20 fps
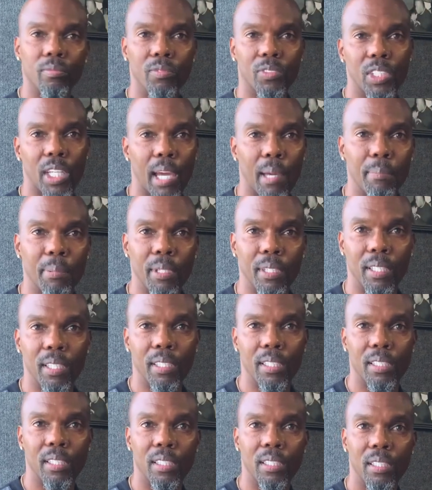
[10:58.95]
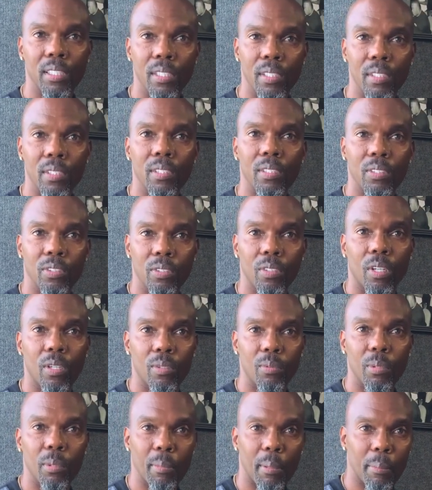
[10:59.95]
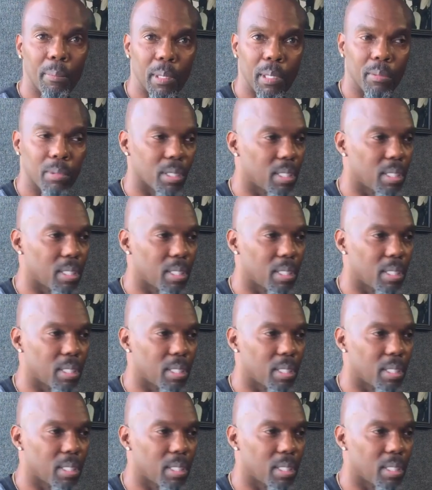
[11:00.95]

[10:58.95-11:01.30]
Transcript: tap in Uh, you know, with my people,